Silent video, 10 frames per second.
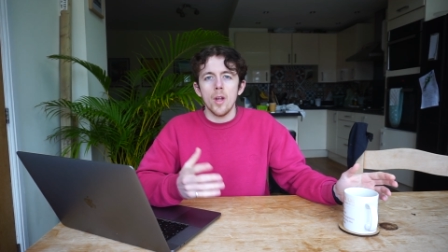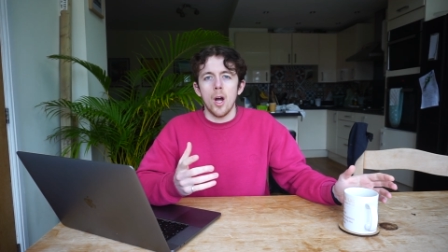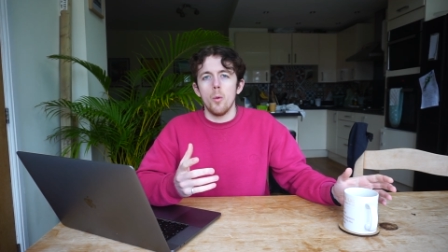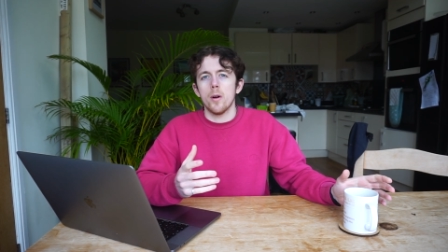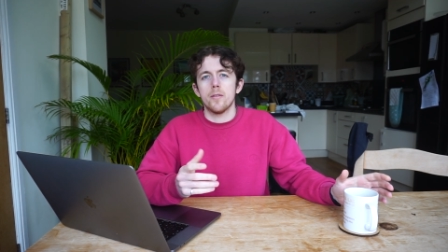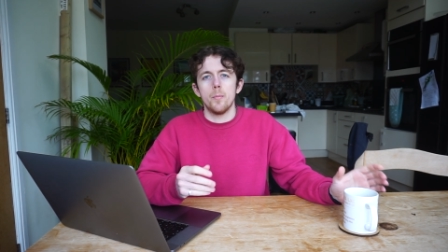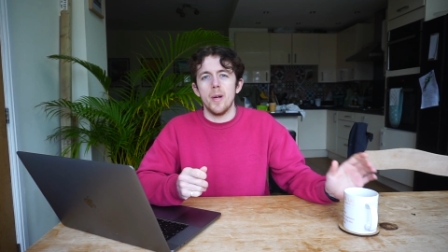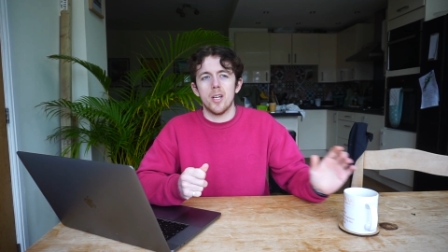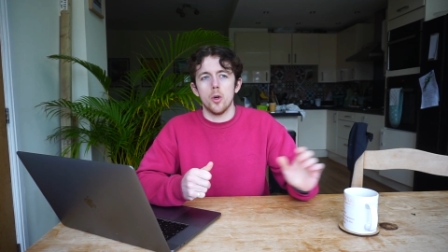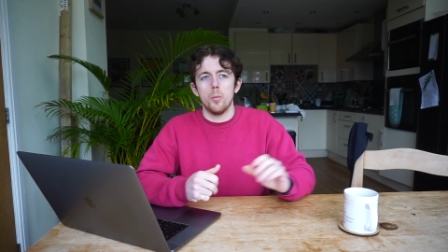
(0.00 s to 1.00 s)
I work for a
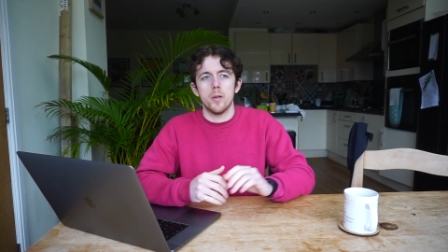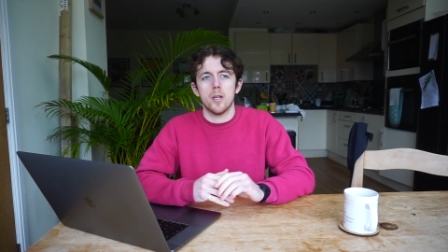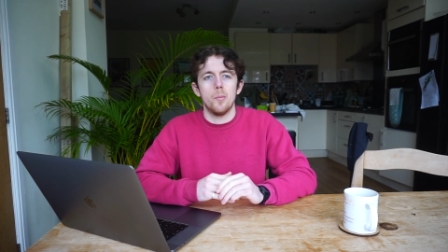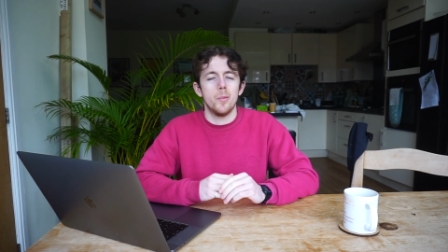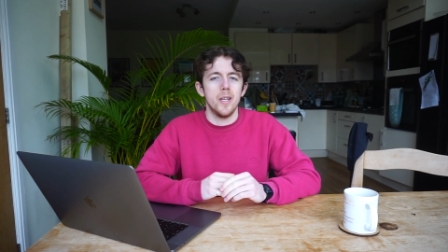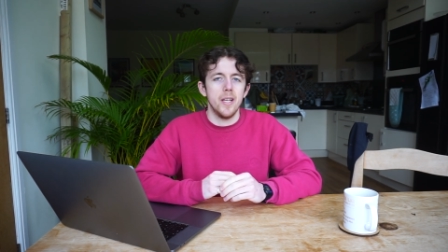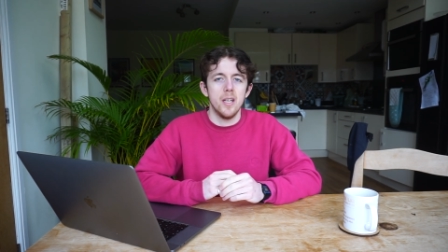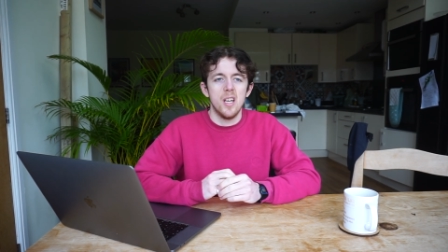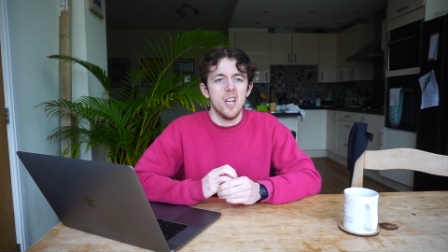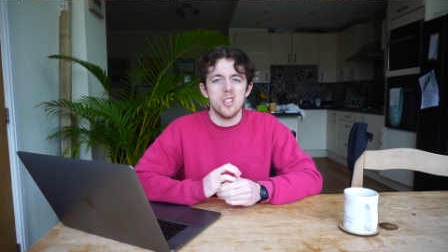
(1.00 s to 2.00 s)
big corporate company.
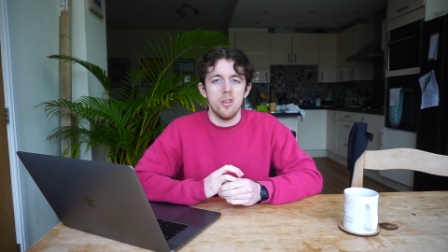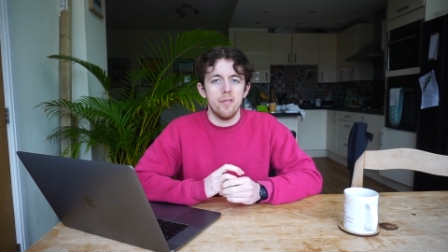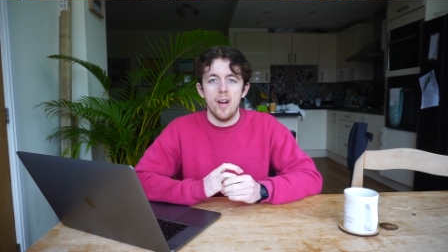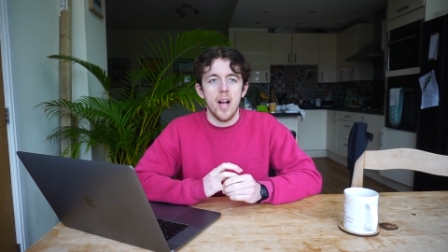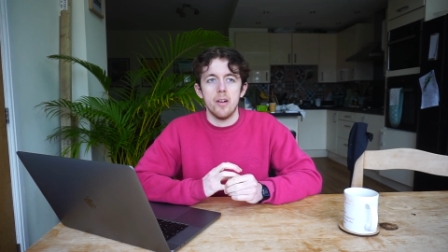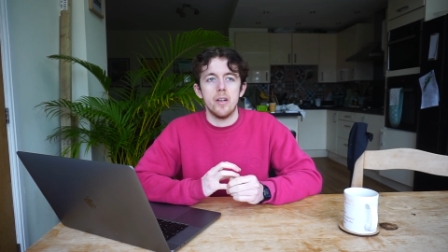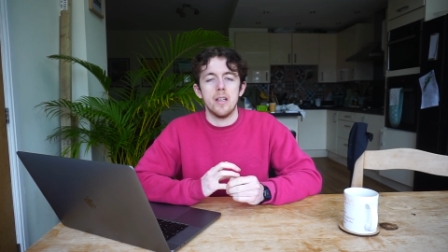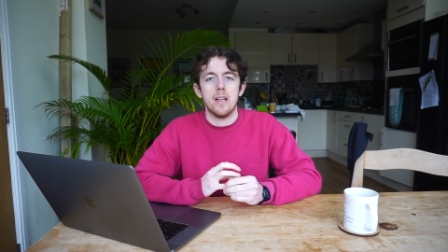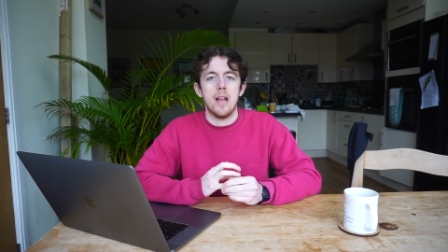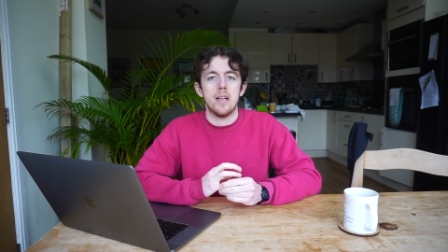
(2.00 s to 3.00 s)
It's not fun or
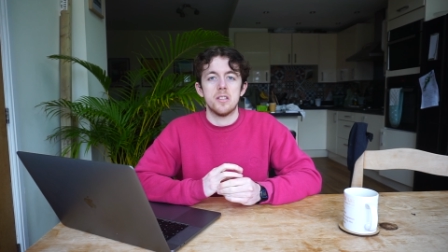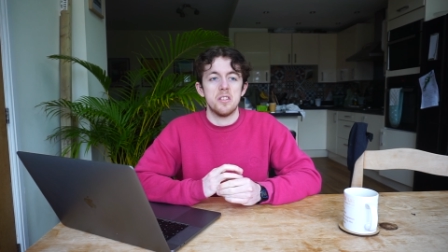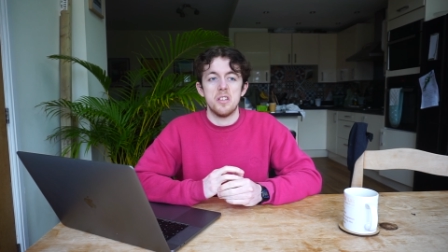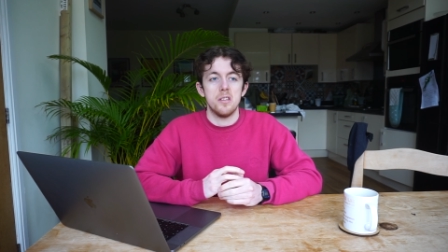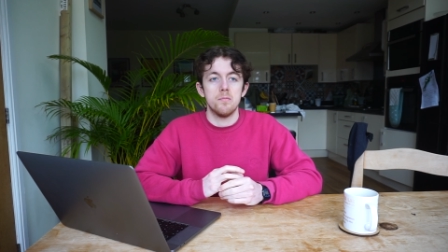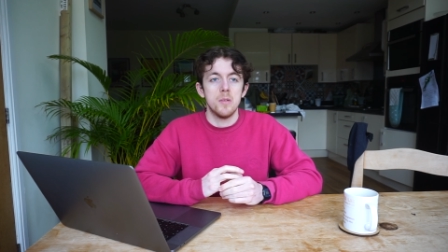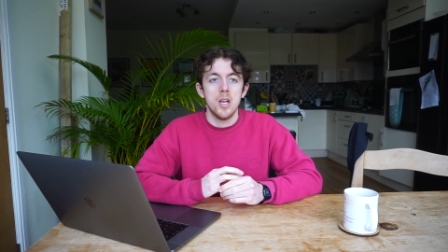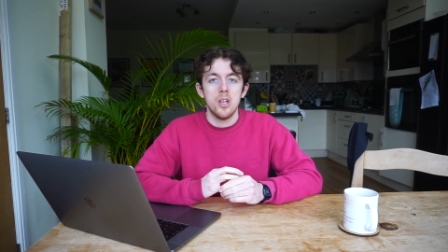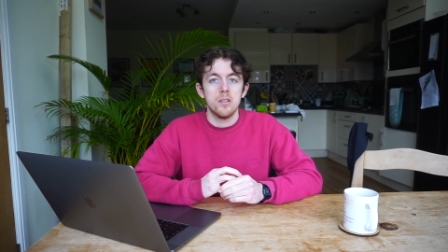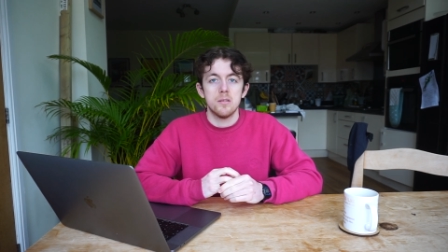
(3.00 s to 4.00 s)
anything like that, it's just a
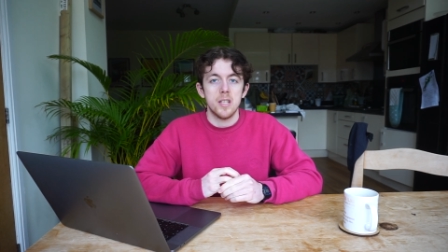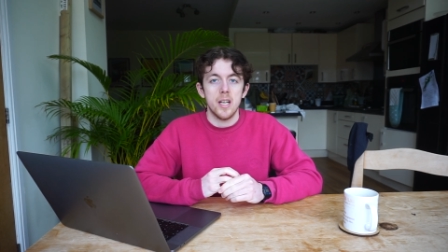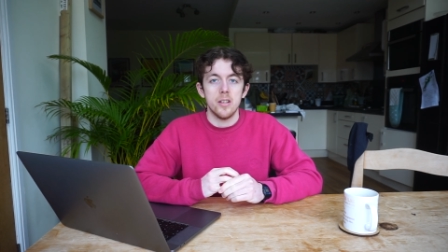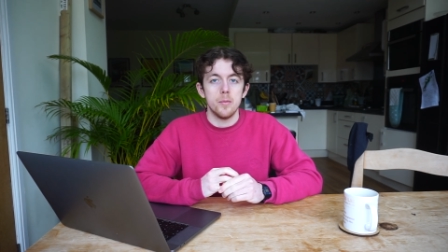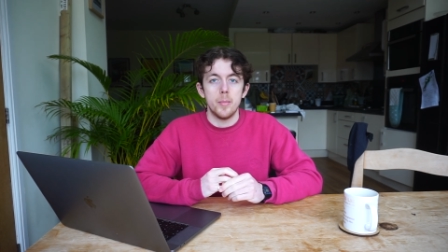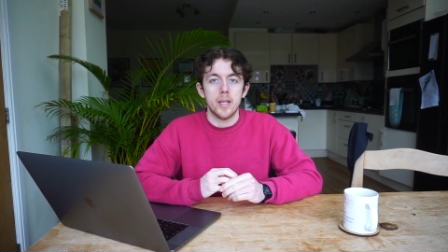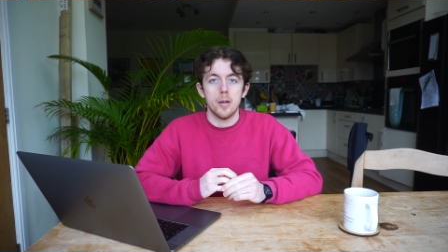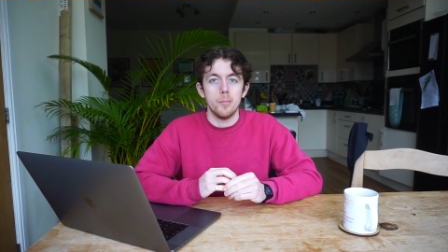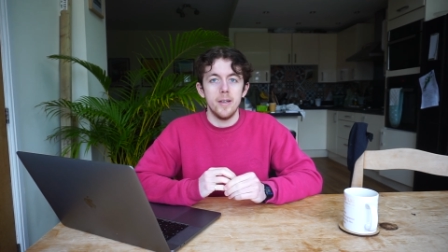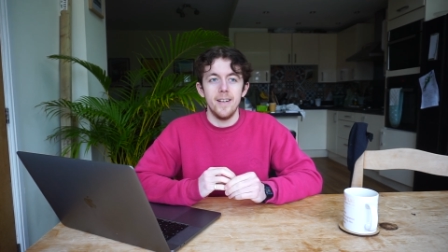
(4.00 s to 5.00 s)
standard big
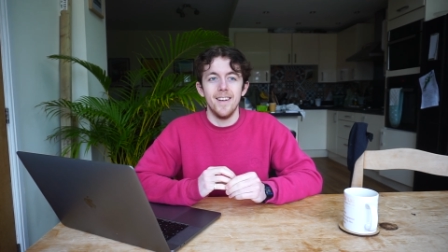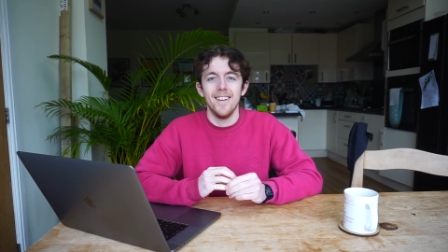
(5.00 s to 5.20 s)
company.